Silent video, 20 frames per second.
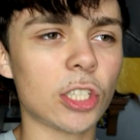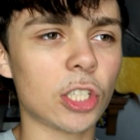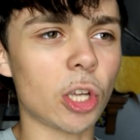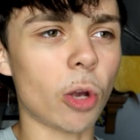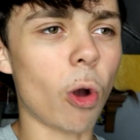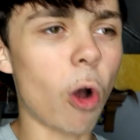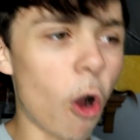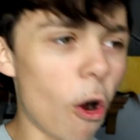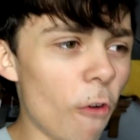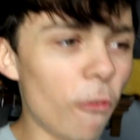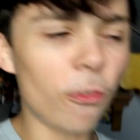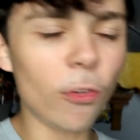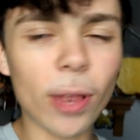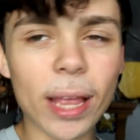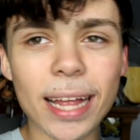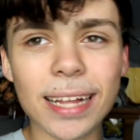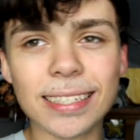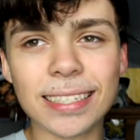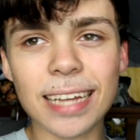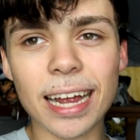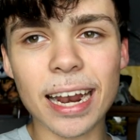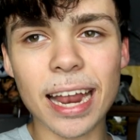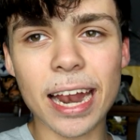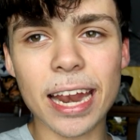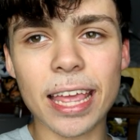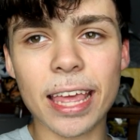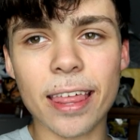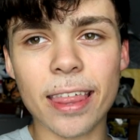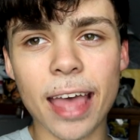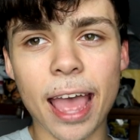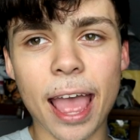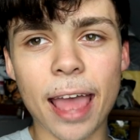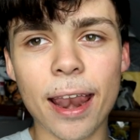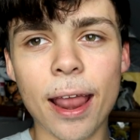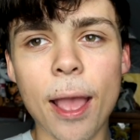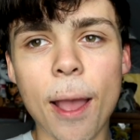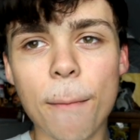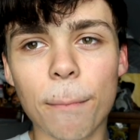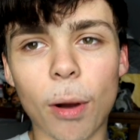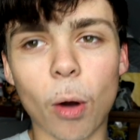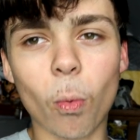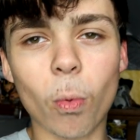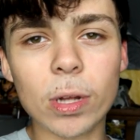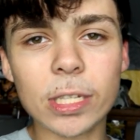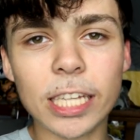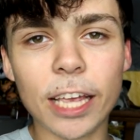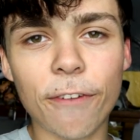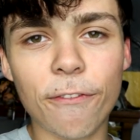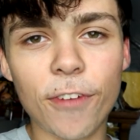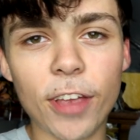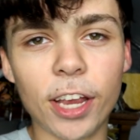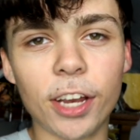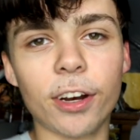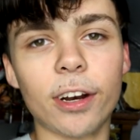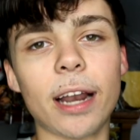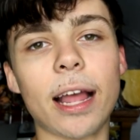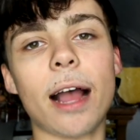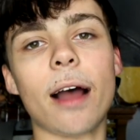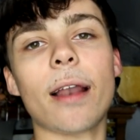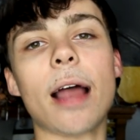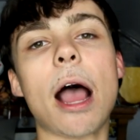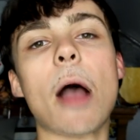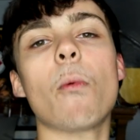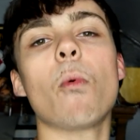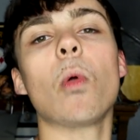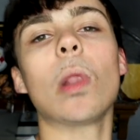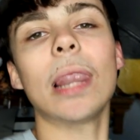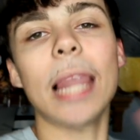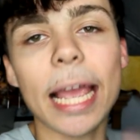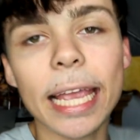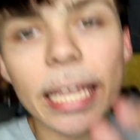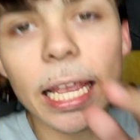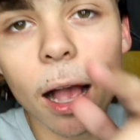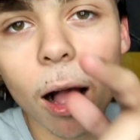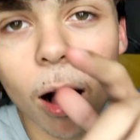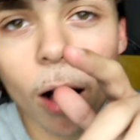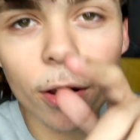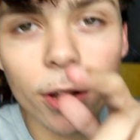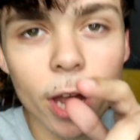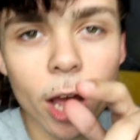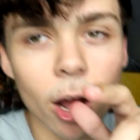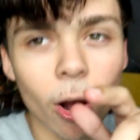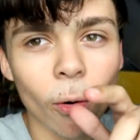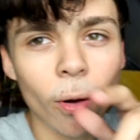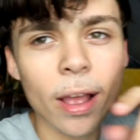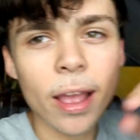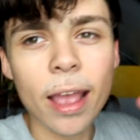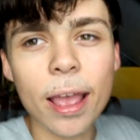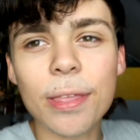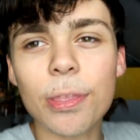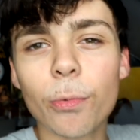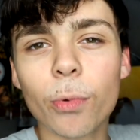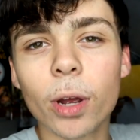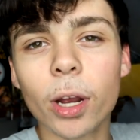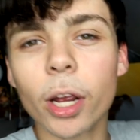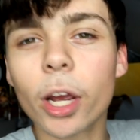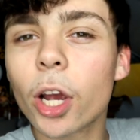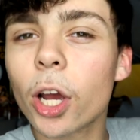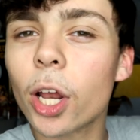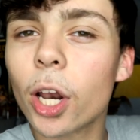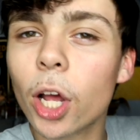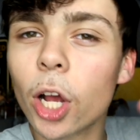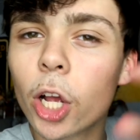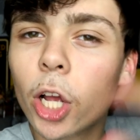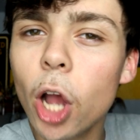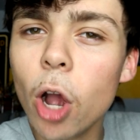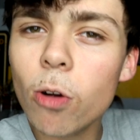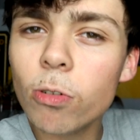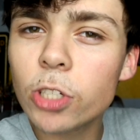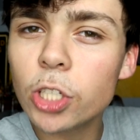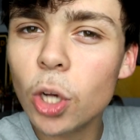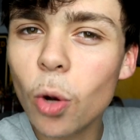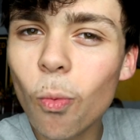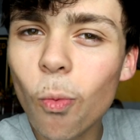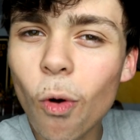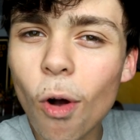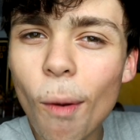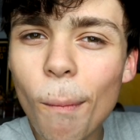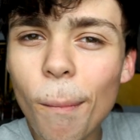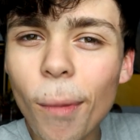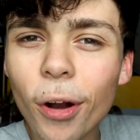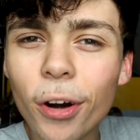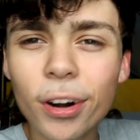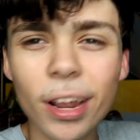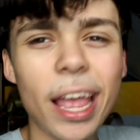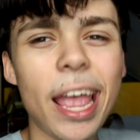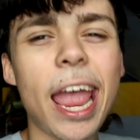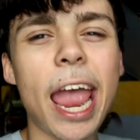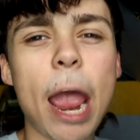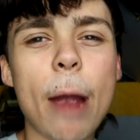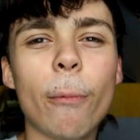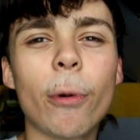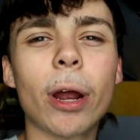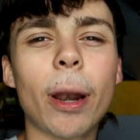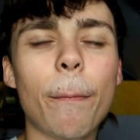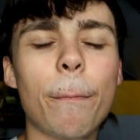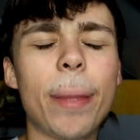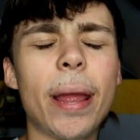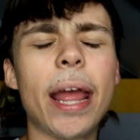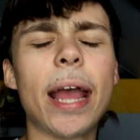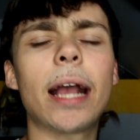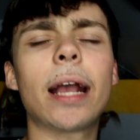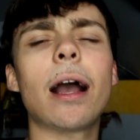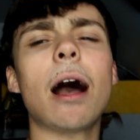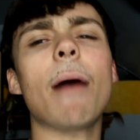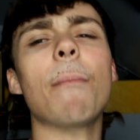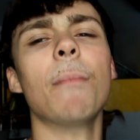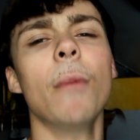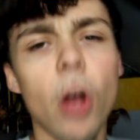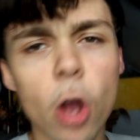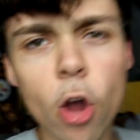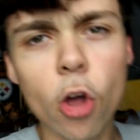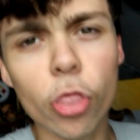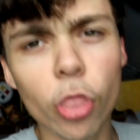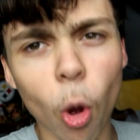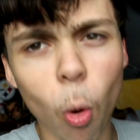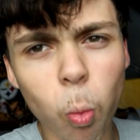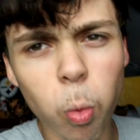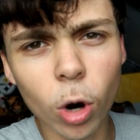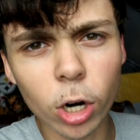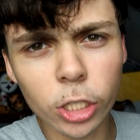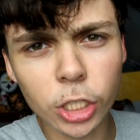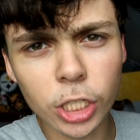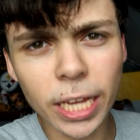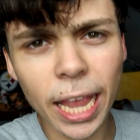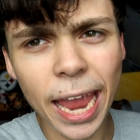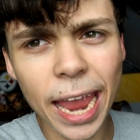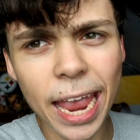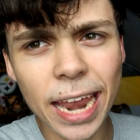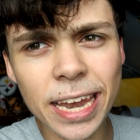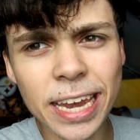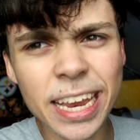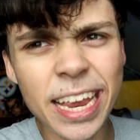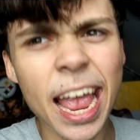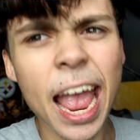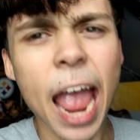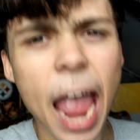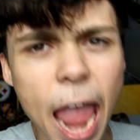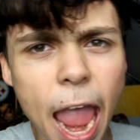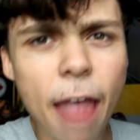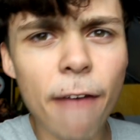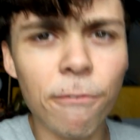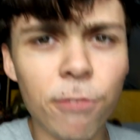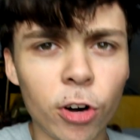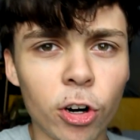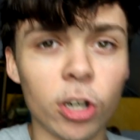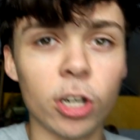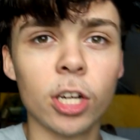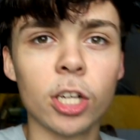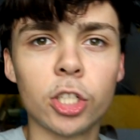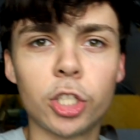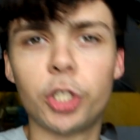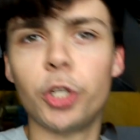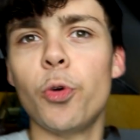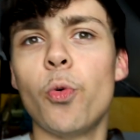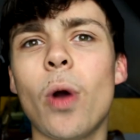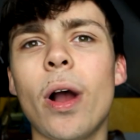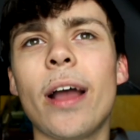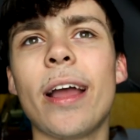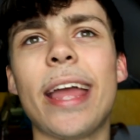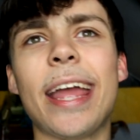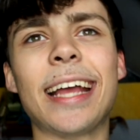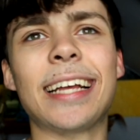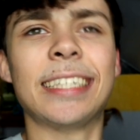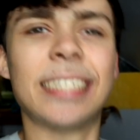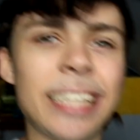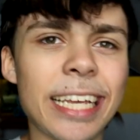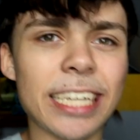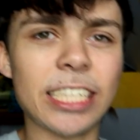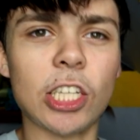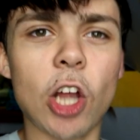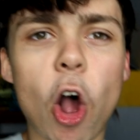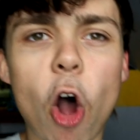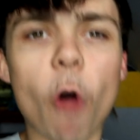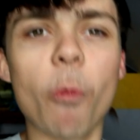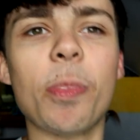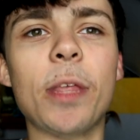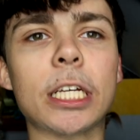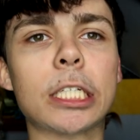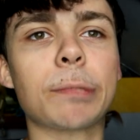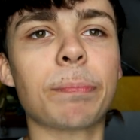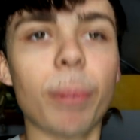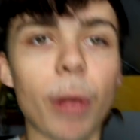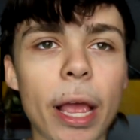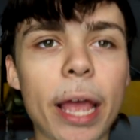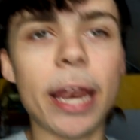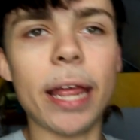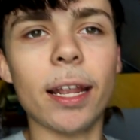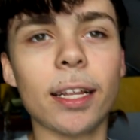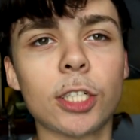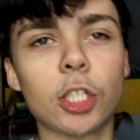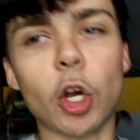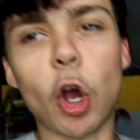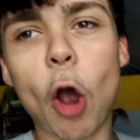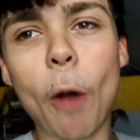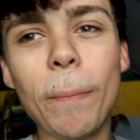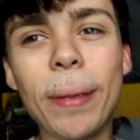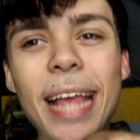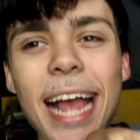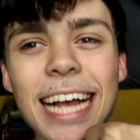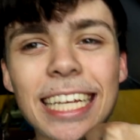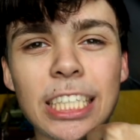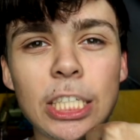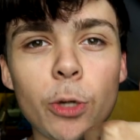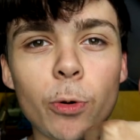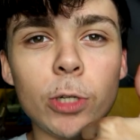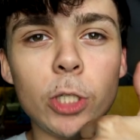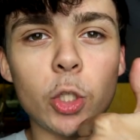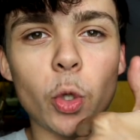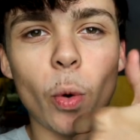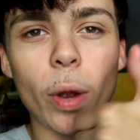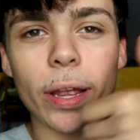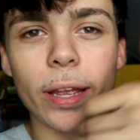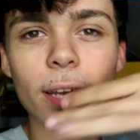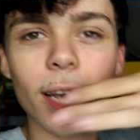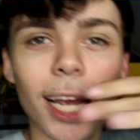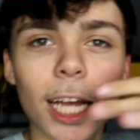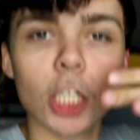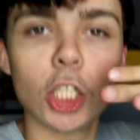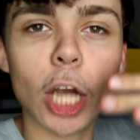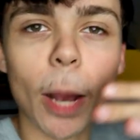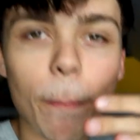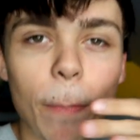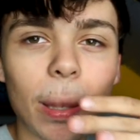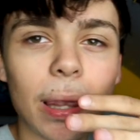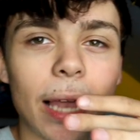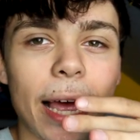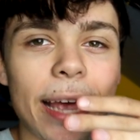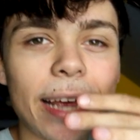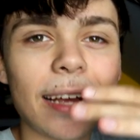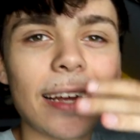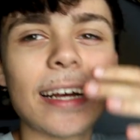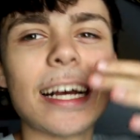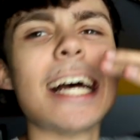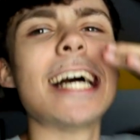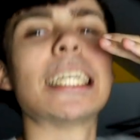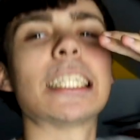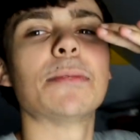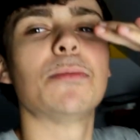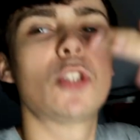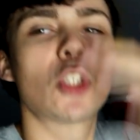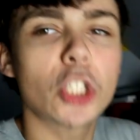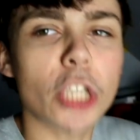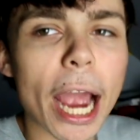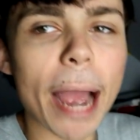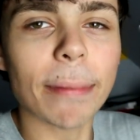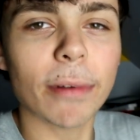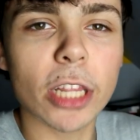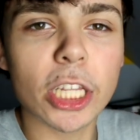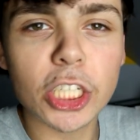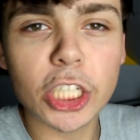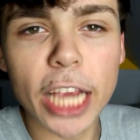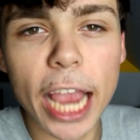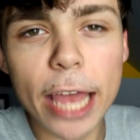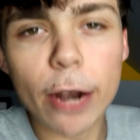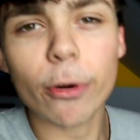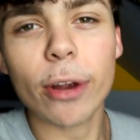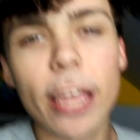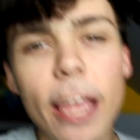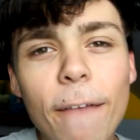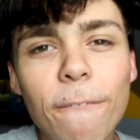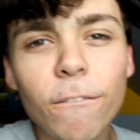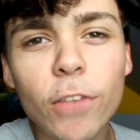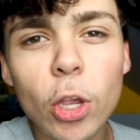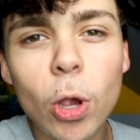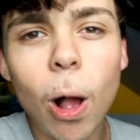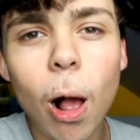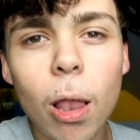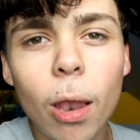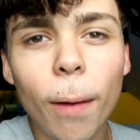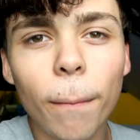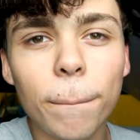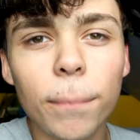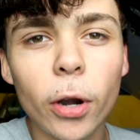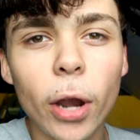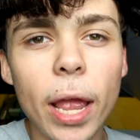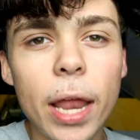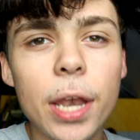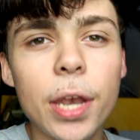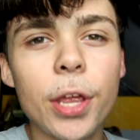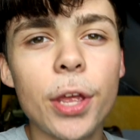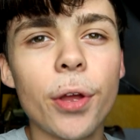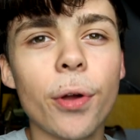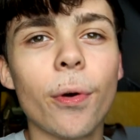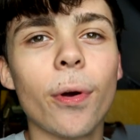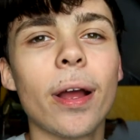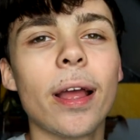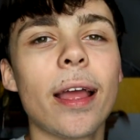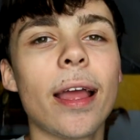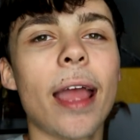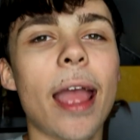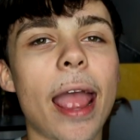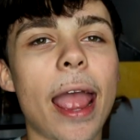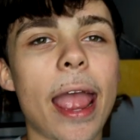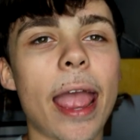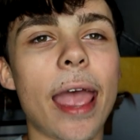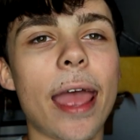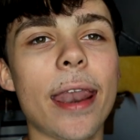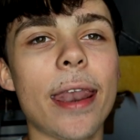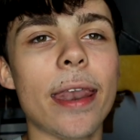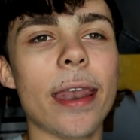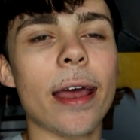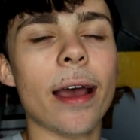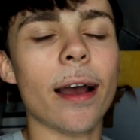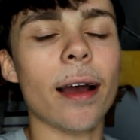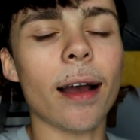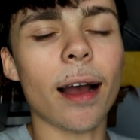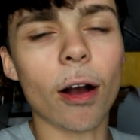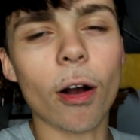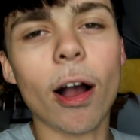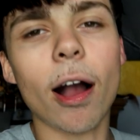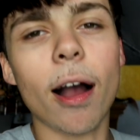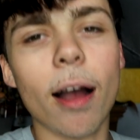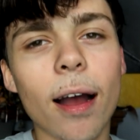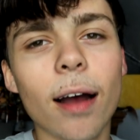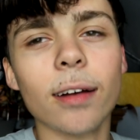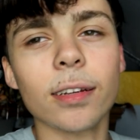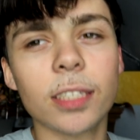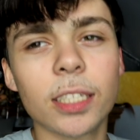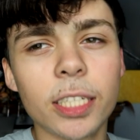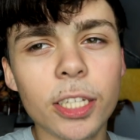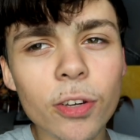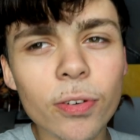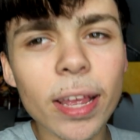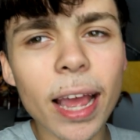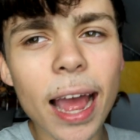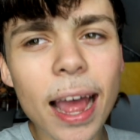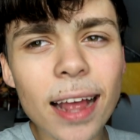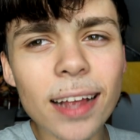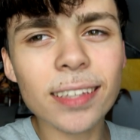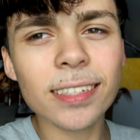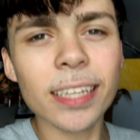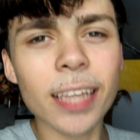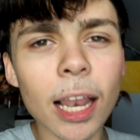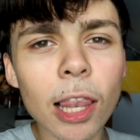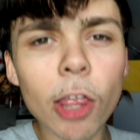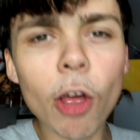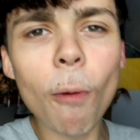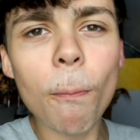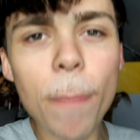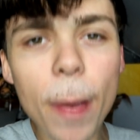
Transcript: So hopefully it's not any of that. But once I figure it out, I will let y'all know. And then we're gonna go to Walmart and we're gonna pick up the worst candy ever to exist on this planet. So hope you guys do enjoy. Drop a like. Subscribe to the channel if you all are brand new and uh, I'll see you guys in a little